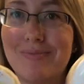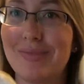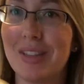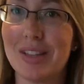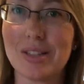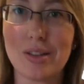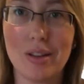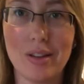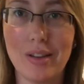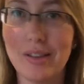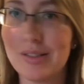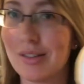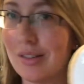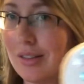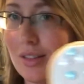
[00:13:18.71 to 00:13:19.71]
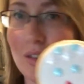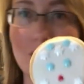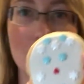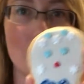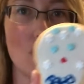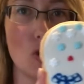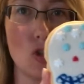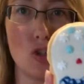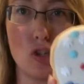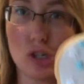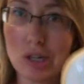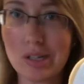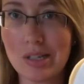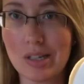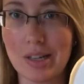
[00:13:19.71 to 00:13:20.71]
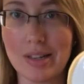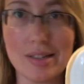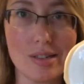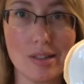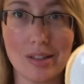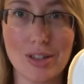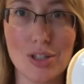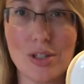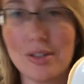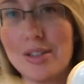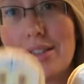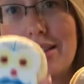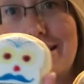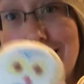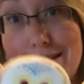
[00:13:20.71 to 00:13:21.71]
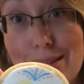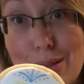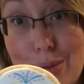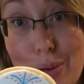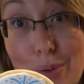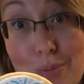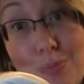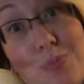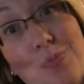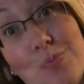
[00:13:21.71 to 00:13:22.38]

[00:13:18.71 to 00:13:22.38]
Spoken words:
This cookie is gonna taste just as delicious as this one.